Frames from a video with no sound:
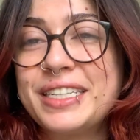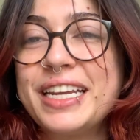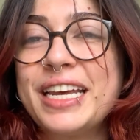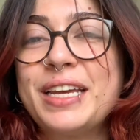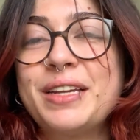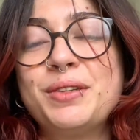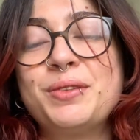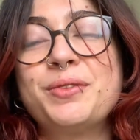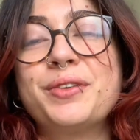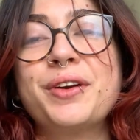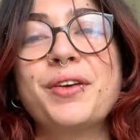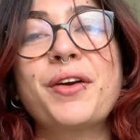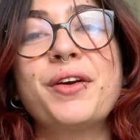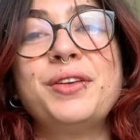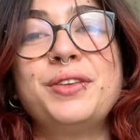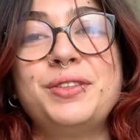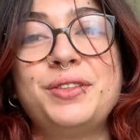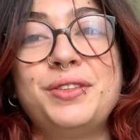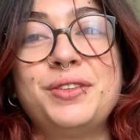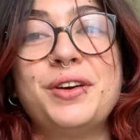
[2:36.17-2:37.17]
and we're going
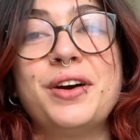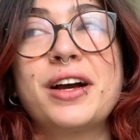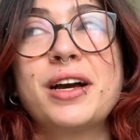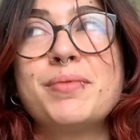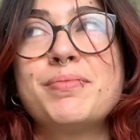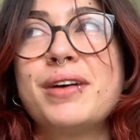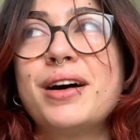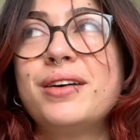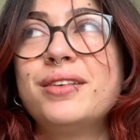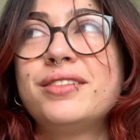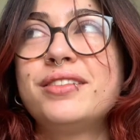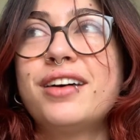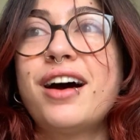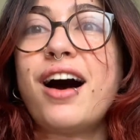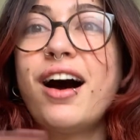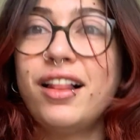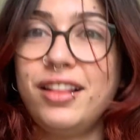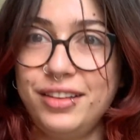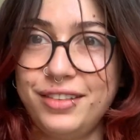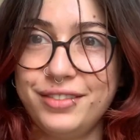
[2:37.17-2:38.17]
to talk about
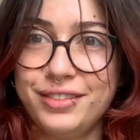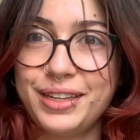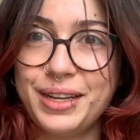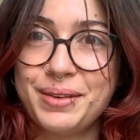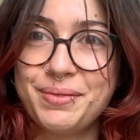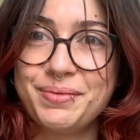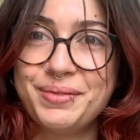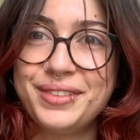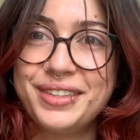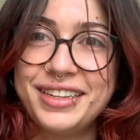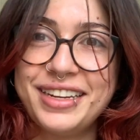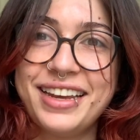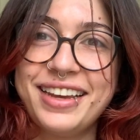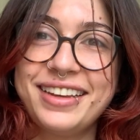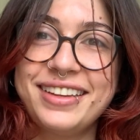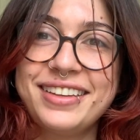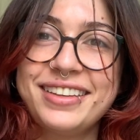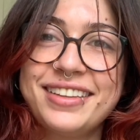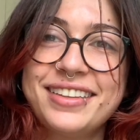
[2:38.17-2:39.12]
all of them today.